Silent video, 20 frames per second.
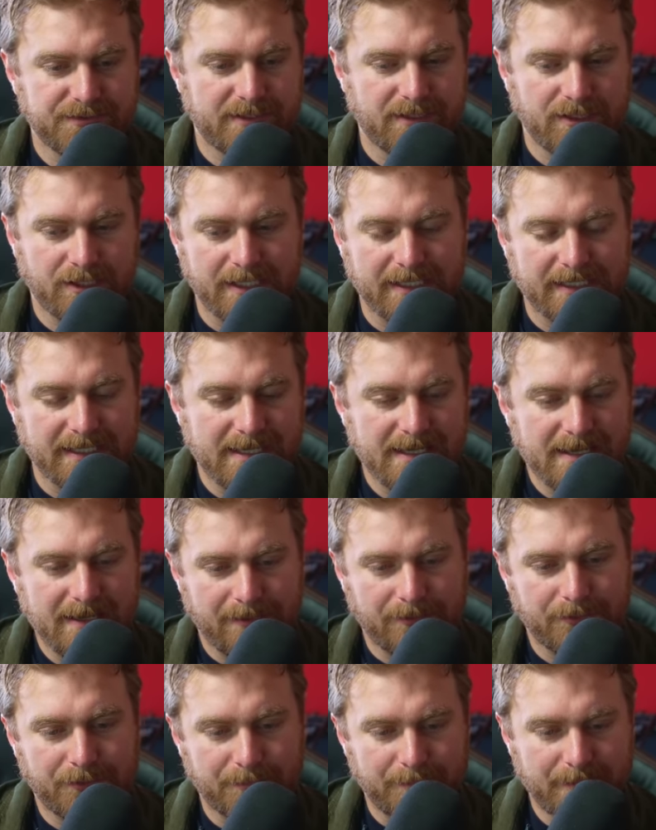And like
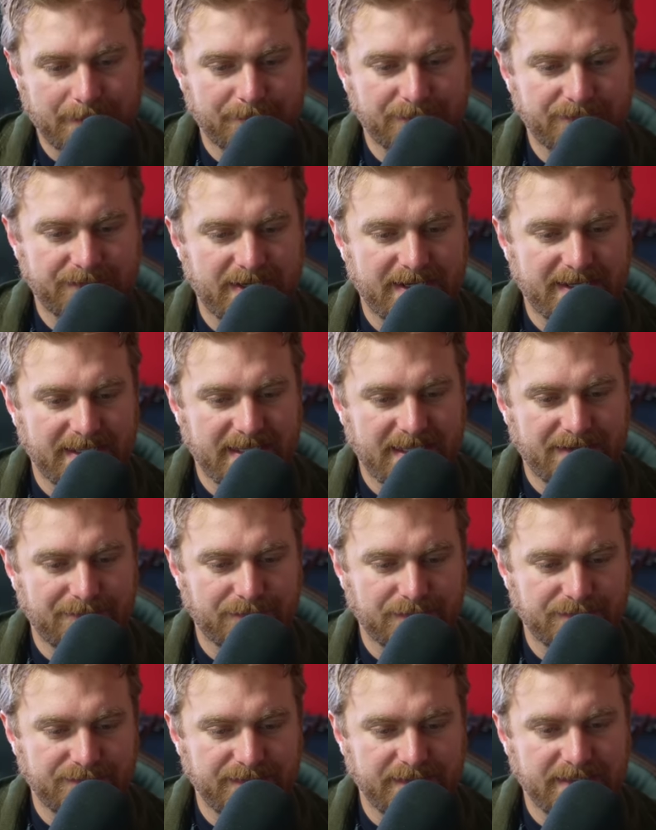a lot of people said,
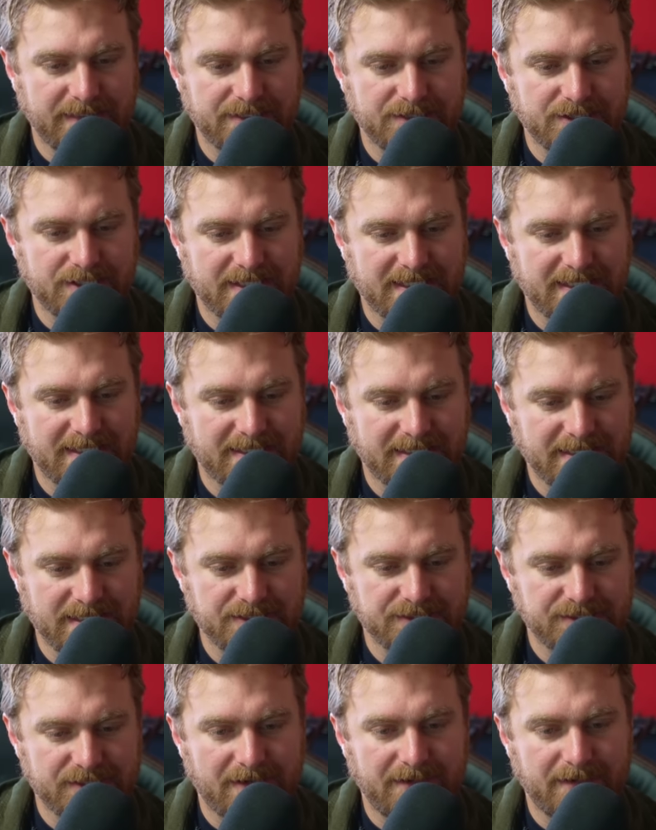every village in here
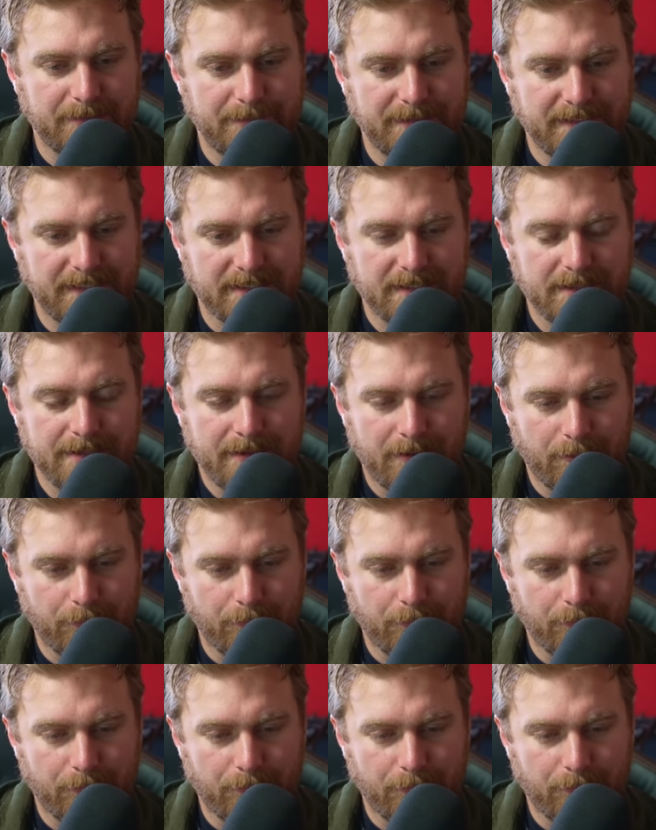is going to be